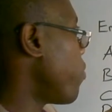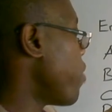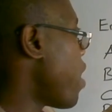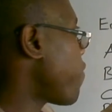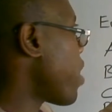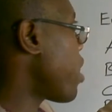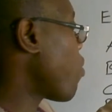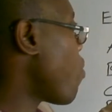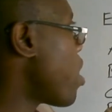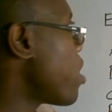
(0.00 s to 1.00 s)
have rank
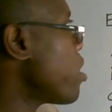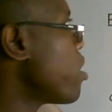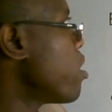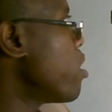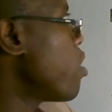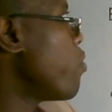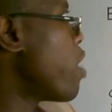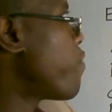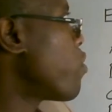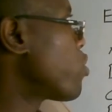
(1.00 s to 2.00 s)
1, we have
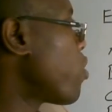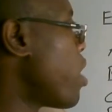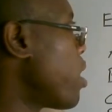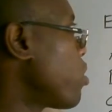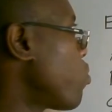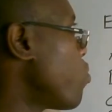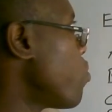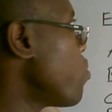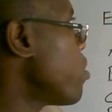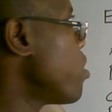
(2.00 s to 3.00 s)
also rank 2,
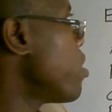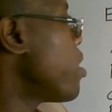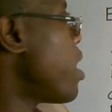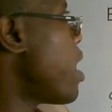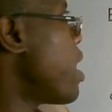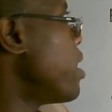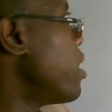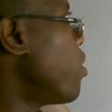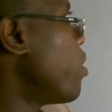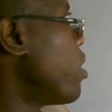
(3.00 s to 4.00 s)
and
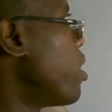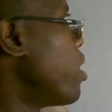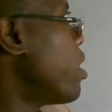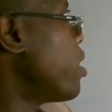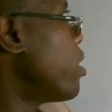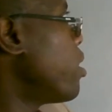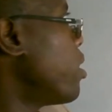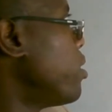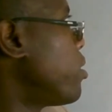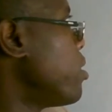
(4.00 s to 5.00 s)

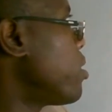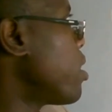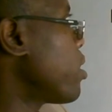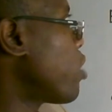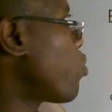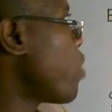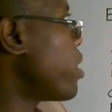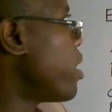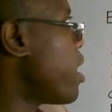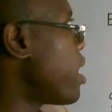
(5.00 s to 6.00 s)
it is saying that where the
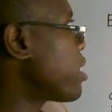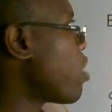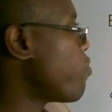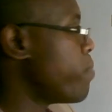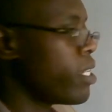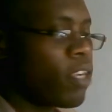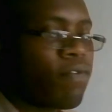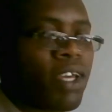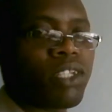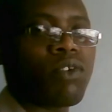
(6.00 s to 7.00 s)
ranks have been
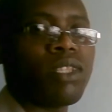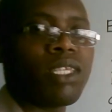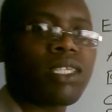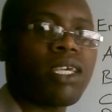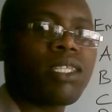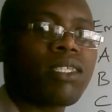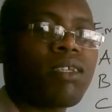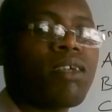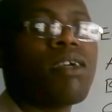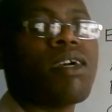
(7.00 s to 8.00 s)
given. So in this case,
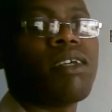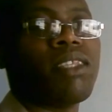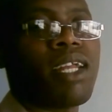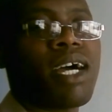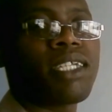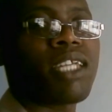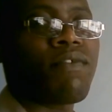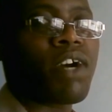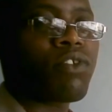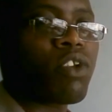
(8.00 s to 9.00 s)
the ranks have
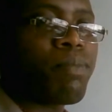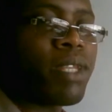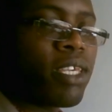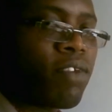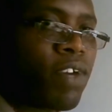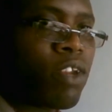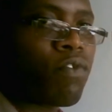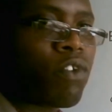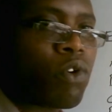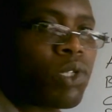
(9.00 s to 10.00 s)
actually been given. Of
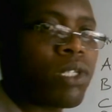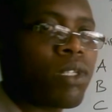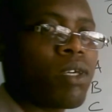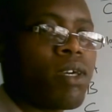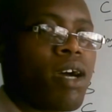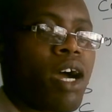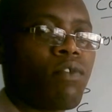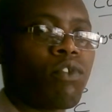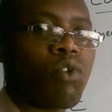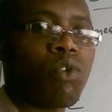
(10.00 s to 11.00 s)
course, I've
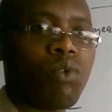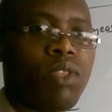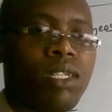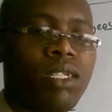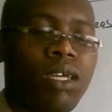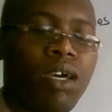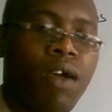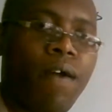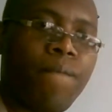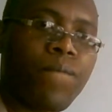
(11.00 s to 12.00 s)
told you that
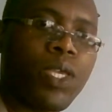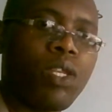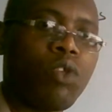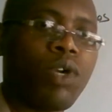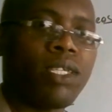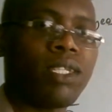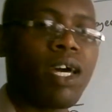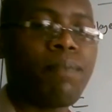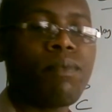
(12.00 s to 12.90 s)
in your exam,